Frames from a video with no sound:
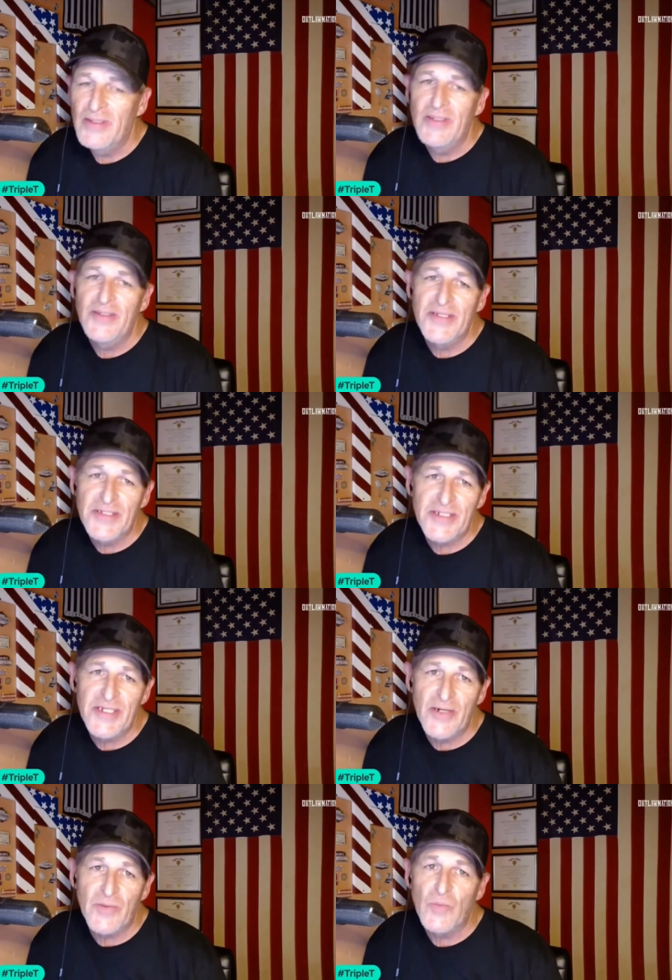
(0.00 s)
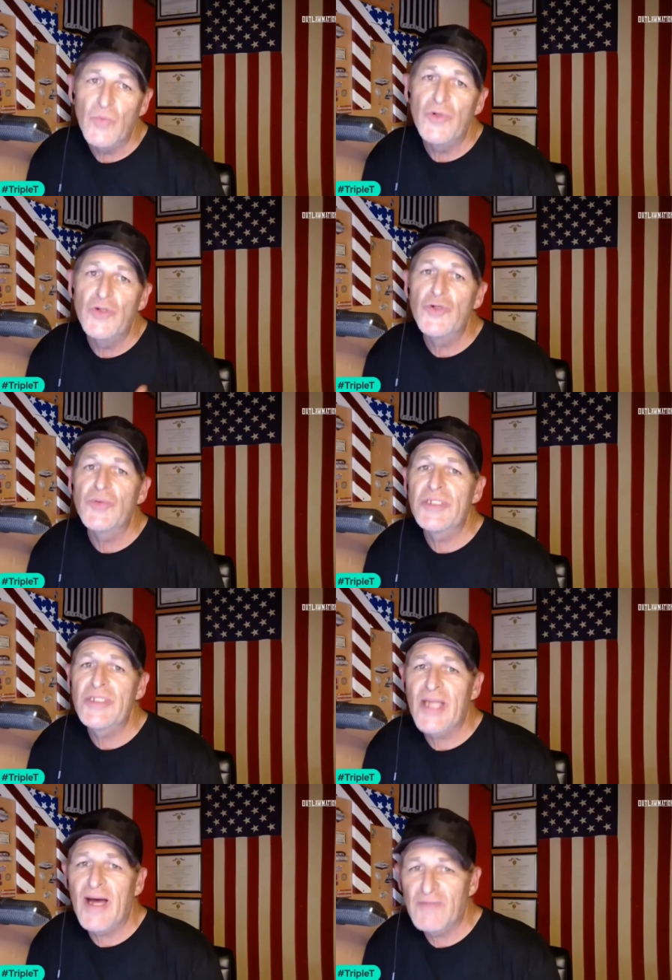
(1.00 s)
This is Tim, with Triple T
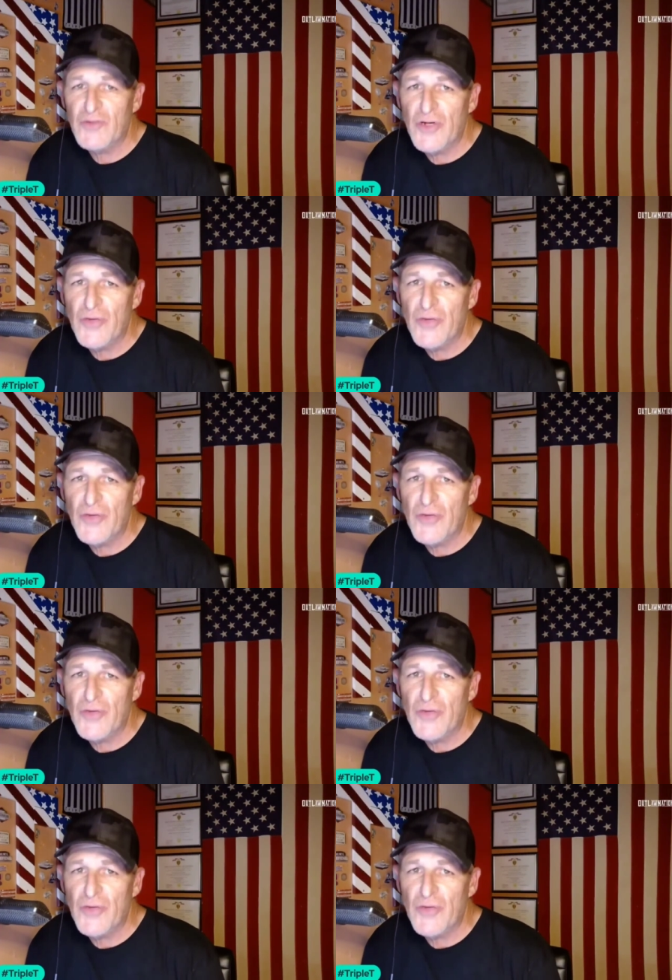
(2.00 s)
live stream.